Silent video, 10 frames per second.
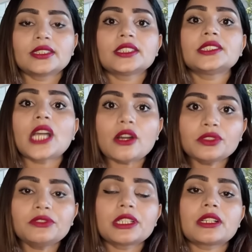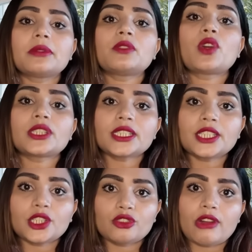Now we will cover what are
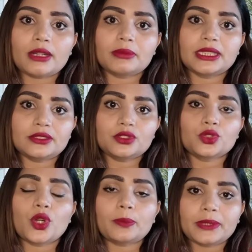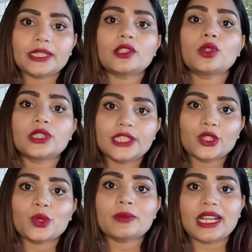the requirements to obtain a
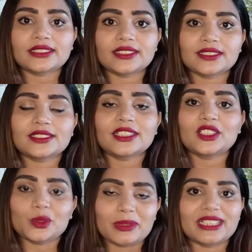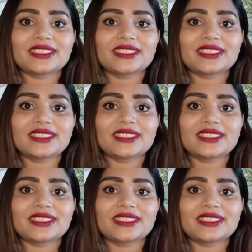holiday home license in Dubai.